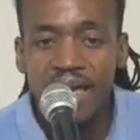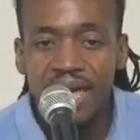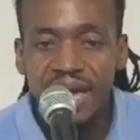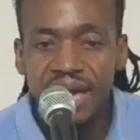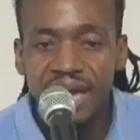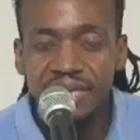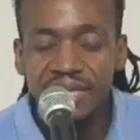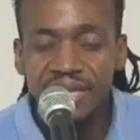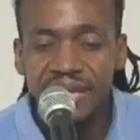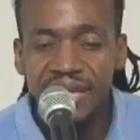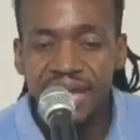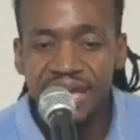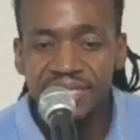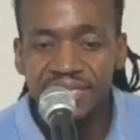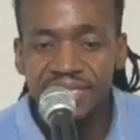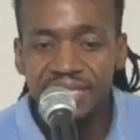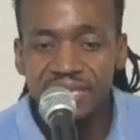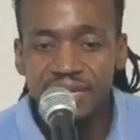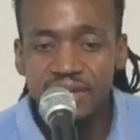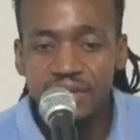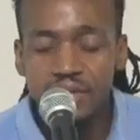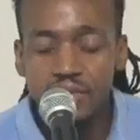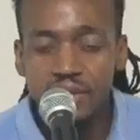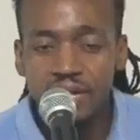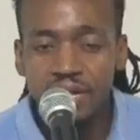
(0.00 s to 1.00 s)
And
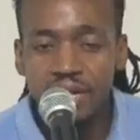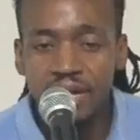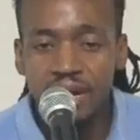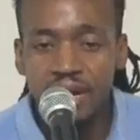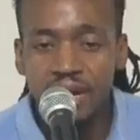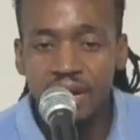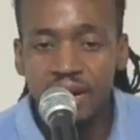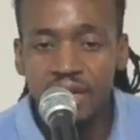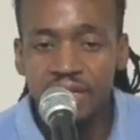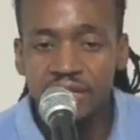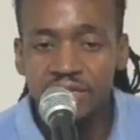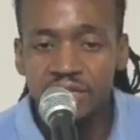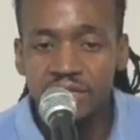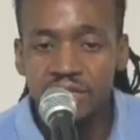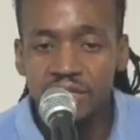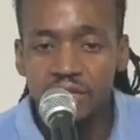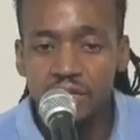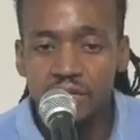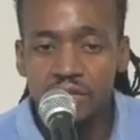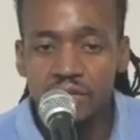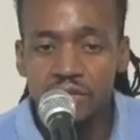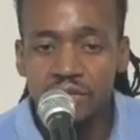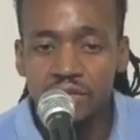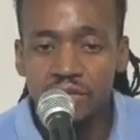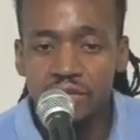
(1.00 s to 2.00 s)
lastly, we encourage
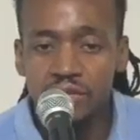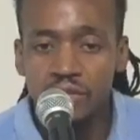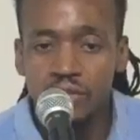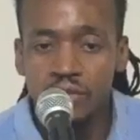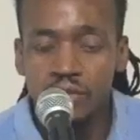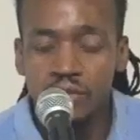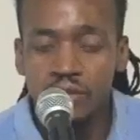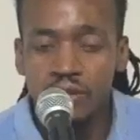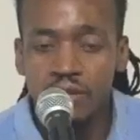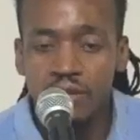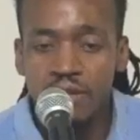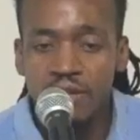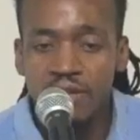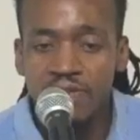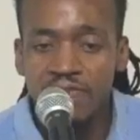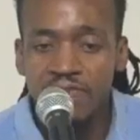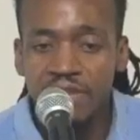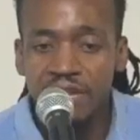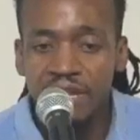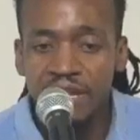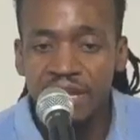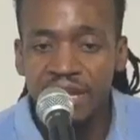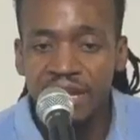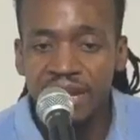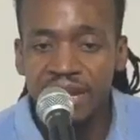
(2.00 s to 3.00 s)
you to fill
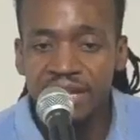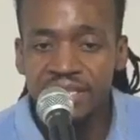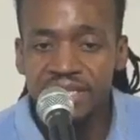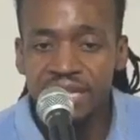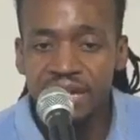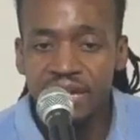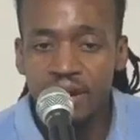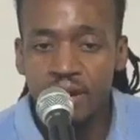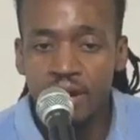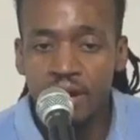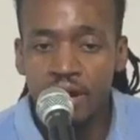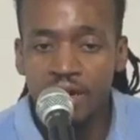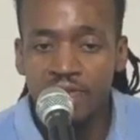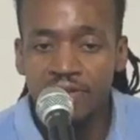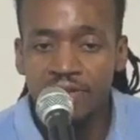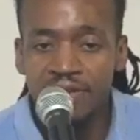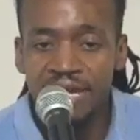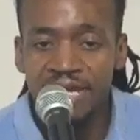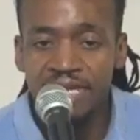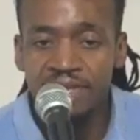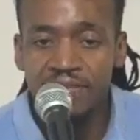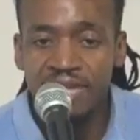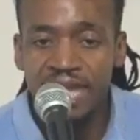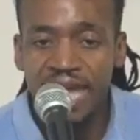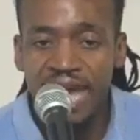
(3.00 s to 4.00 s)
out a contact card if you'd
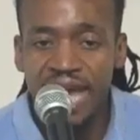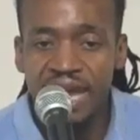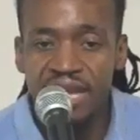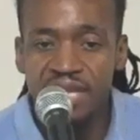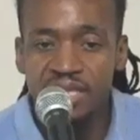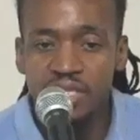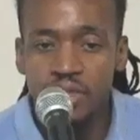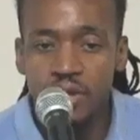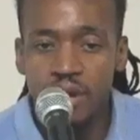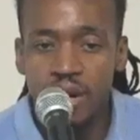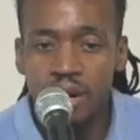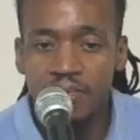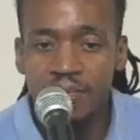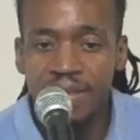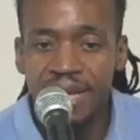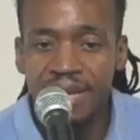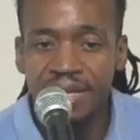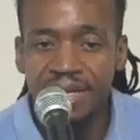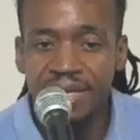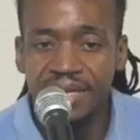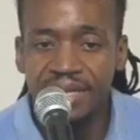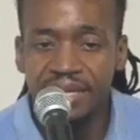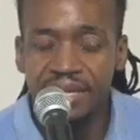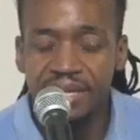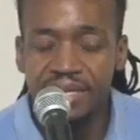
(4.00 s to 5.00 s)
like to be added to our
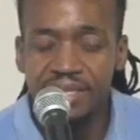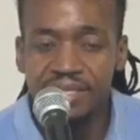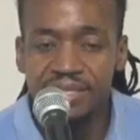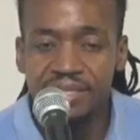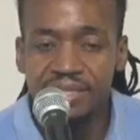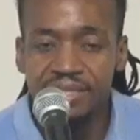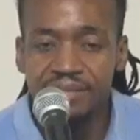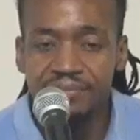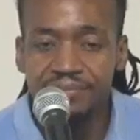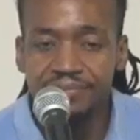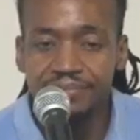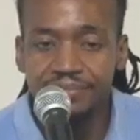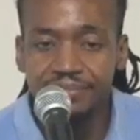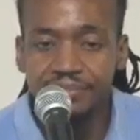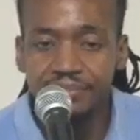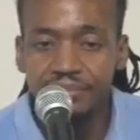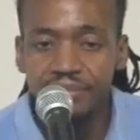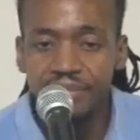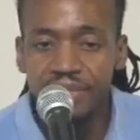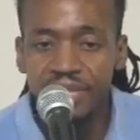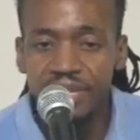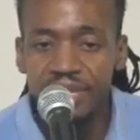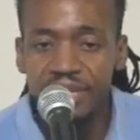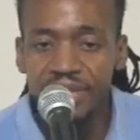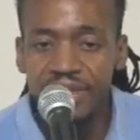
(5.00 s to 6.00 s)
mailing list.
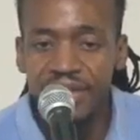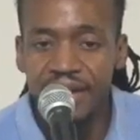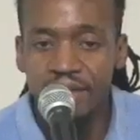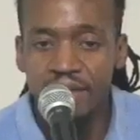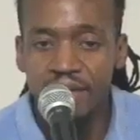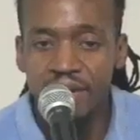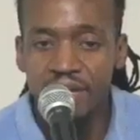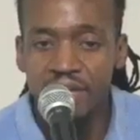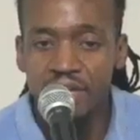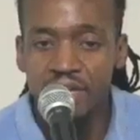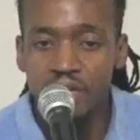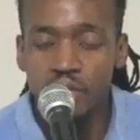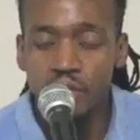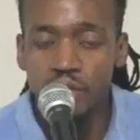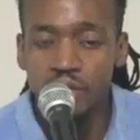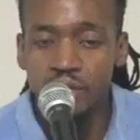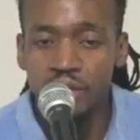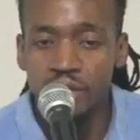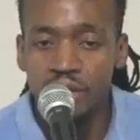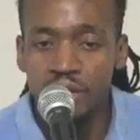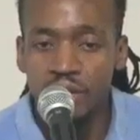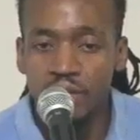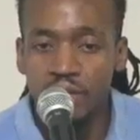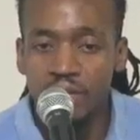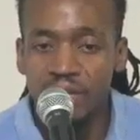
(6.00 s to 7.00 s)
That way, you will
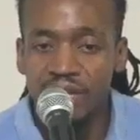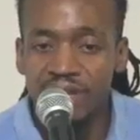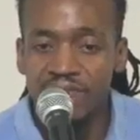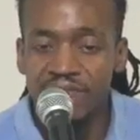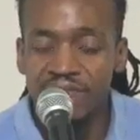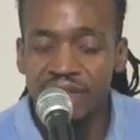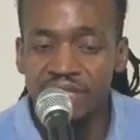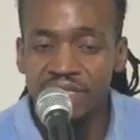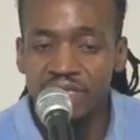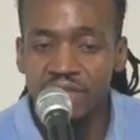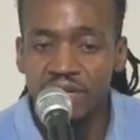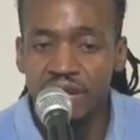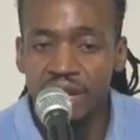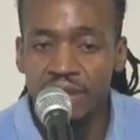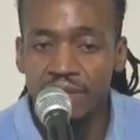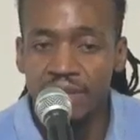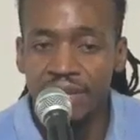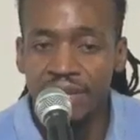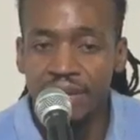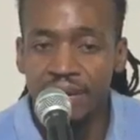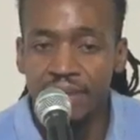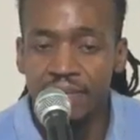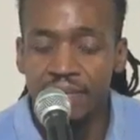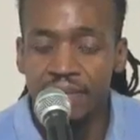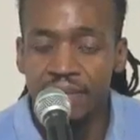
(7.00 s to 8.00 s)
know what events are
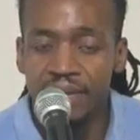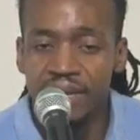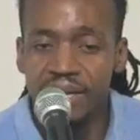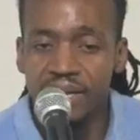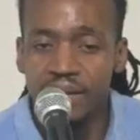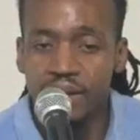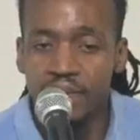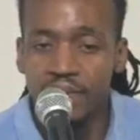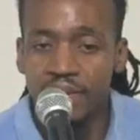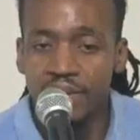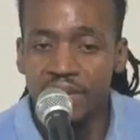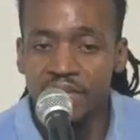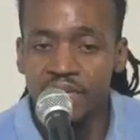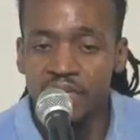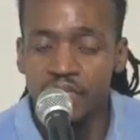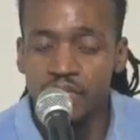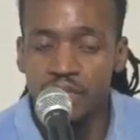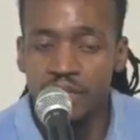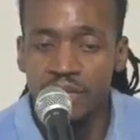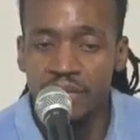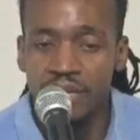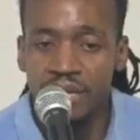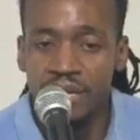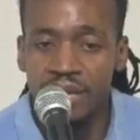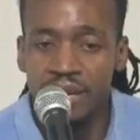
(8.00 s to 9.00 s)
coming up in our
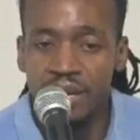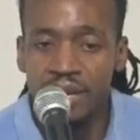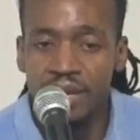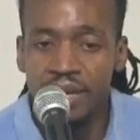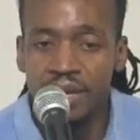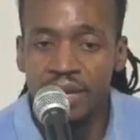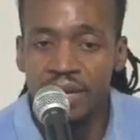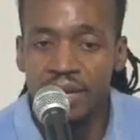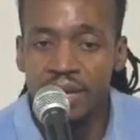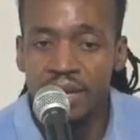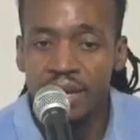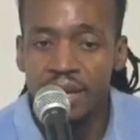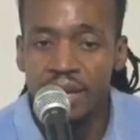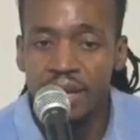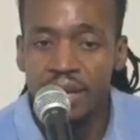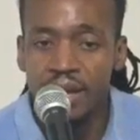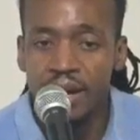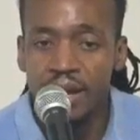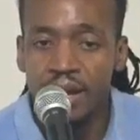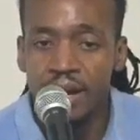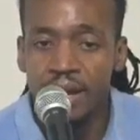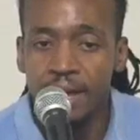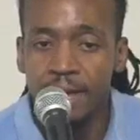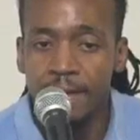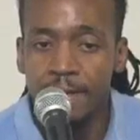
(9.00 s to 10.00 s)
ministry.
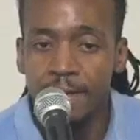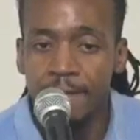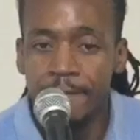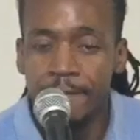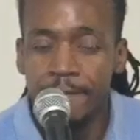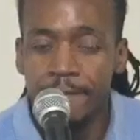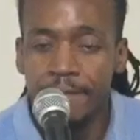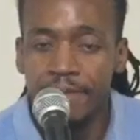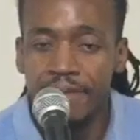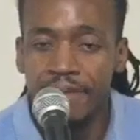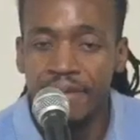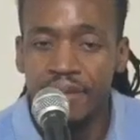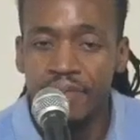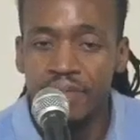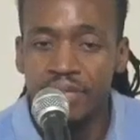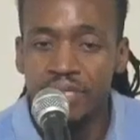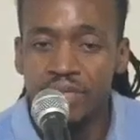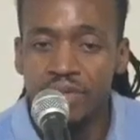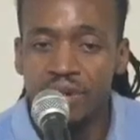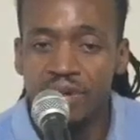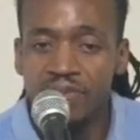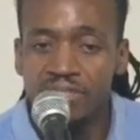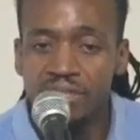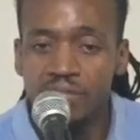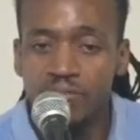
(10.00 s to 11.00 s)
Um, and we
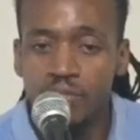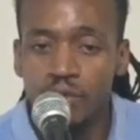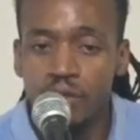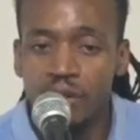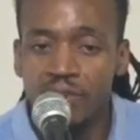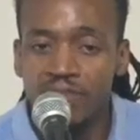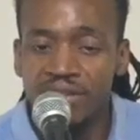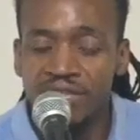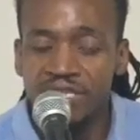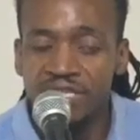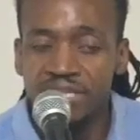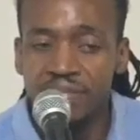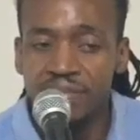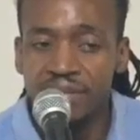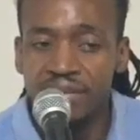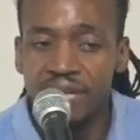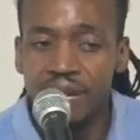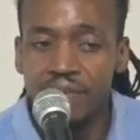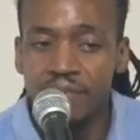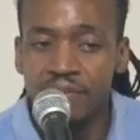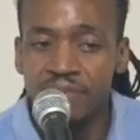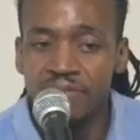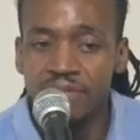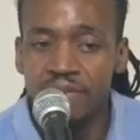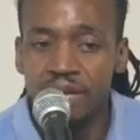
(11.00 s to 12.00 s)
do have some more events coming
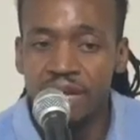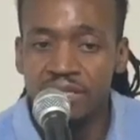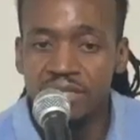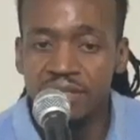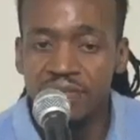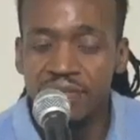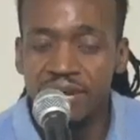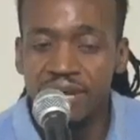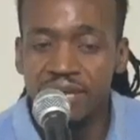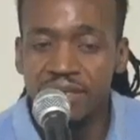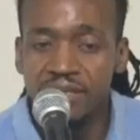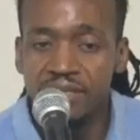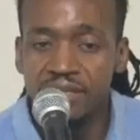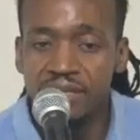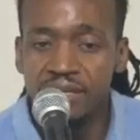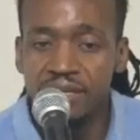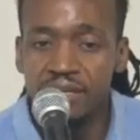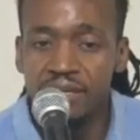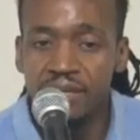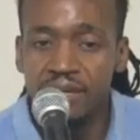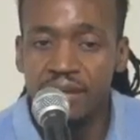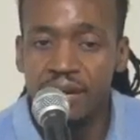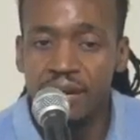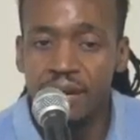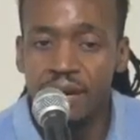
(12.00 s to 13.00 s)
up. We've talked about
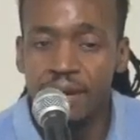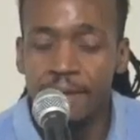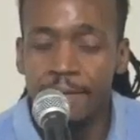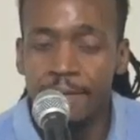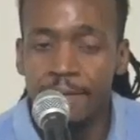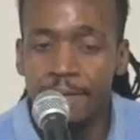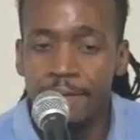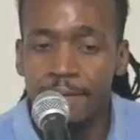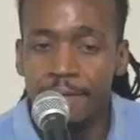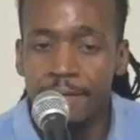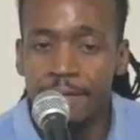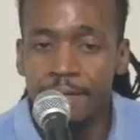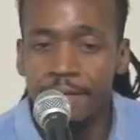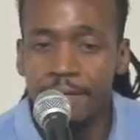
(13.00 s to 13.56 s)
the um,